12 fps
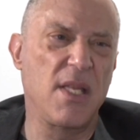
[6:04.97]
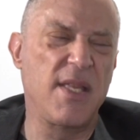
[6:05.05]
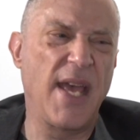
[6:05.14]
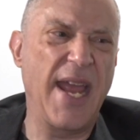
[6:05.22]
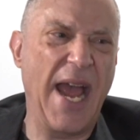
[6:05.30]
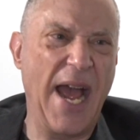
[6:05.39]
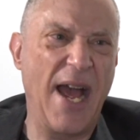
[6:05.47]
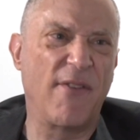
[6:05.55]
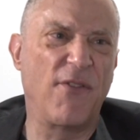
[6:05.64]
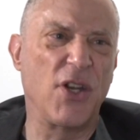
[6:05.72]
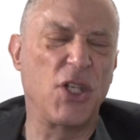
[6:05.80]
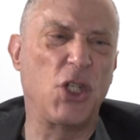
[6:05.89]
They
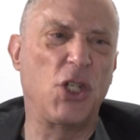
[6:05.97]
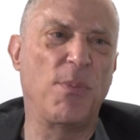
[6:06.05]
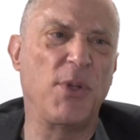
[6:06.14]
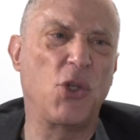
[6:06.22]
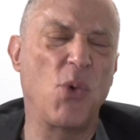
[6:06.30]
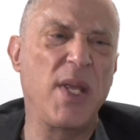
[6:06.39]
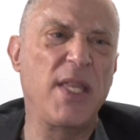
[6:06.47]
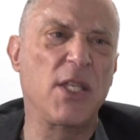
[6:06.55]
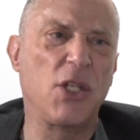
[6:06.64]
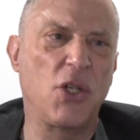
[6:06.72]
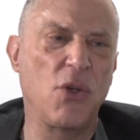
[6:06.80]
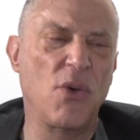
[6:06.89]
averaged between the
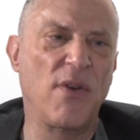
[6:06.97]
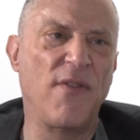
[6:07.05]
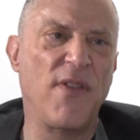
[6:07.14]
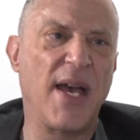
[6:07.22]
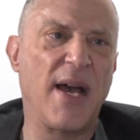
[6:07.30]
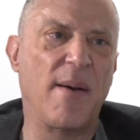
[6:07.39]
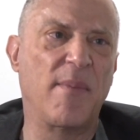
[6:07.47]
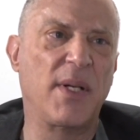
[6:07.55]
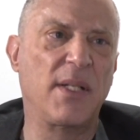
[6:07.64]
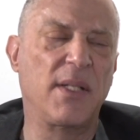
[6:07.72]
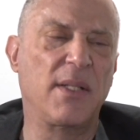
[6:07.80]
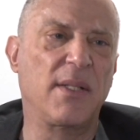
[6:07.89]
two of them
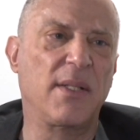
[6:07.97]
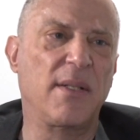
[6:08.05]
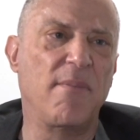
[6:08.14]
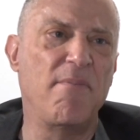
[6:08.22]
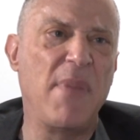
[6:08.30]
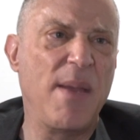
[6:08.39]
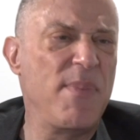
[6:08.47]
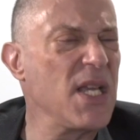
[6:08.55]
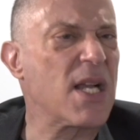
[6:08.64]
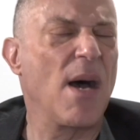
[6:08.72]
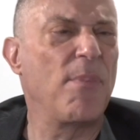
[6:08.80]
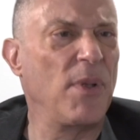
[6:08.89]
maybe a
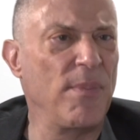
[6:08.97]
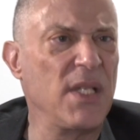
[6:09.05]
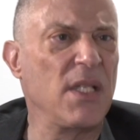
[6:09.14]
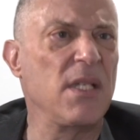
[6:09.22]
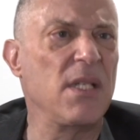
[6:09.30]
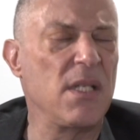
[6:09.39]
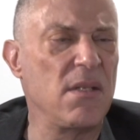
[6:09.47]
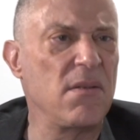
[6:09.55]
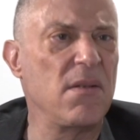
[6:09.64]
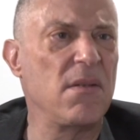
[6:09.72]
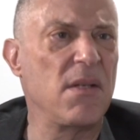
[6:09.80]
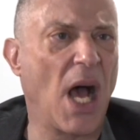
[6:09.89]
couple $1 million
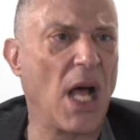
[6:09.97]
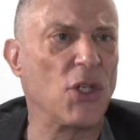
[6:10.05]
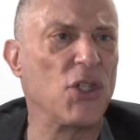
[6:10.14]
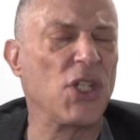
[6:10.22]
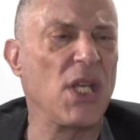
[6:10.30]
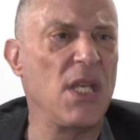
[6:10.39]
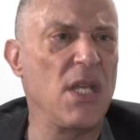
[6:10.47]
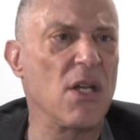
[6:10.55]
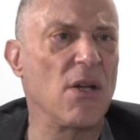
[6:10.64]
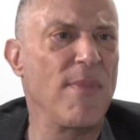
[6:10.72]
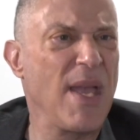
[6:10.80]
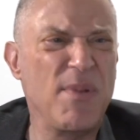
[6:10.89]
a
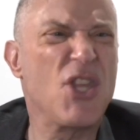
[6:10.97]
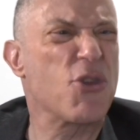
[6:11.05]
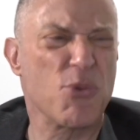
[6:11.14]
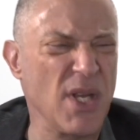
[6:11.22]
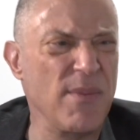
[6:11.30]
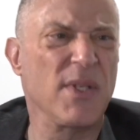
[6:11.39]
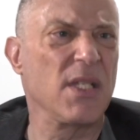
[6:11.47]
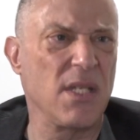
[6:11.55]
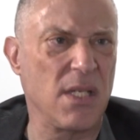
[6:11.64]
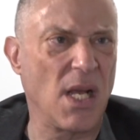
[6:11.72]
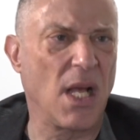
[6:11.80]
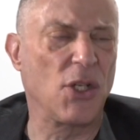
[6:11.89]
year, maybe $3
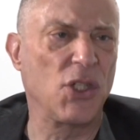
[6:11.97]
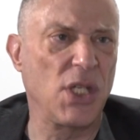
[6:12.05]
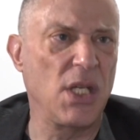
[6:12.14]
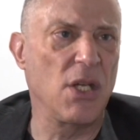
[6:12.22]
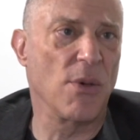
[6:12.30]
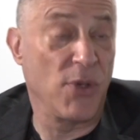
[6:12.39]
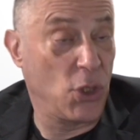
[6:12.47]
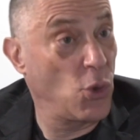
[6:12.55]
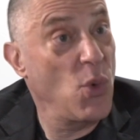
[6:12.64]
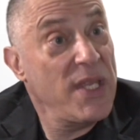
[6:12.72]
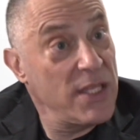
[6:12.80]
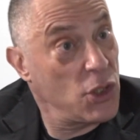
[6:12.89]
million a year
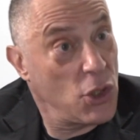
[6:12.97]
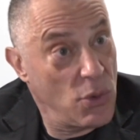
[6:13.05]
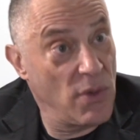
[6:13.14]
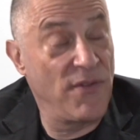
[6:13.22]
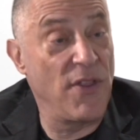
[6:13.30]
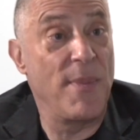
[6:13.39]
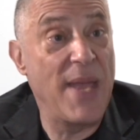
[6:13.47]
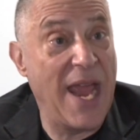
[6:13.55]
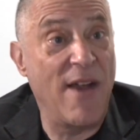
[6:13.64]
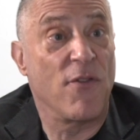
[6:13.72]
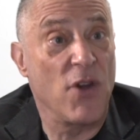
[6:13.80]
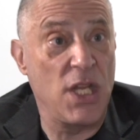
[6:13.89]
between the two of them
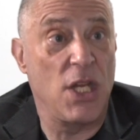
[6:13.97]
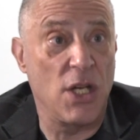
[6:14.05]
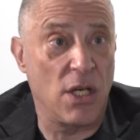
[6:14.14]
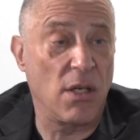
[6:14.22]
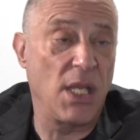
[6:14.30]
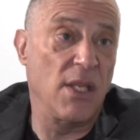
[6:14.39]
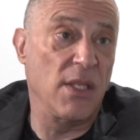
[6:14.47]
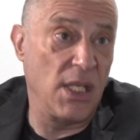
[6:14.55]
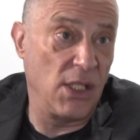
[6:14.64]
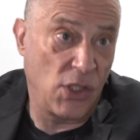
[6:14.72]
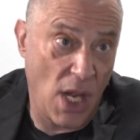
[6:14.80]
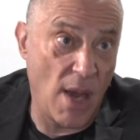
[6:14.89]
every year in
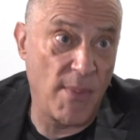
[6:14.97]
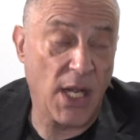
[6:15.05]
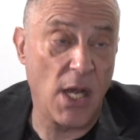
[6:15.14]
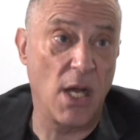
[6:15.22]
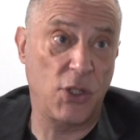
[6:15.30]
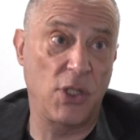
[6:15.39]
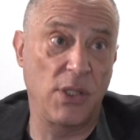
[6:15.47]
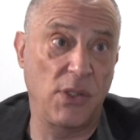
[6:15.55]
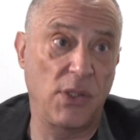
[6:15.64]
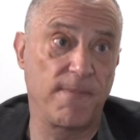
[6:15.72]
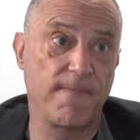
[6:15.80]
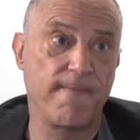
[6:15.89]
these comic auctions.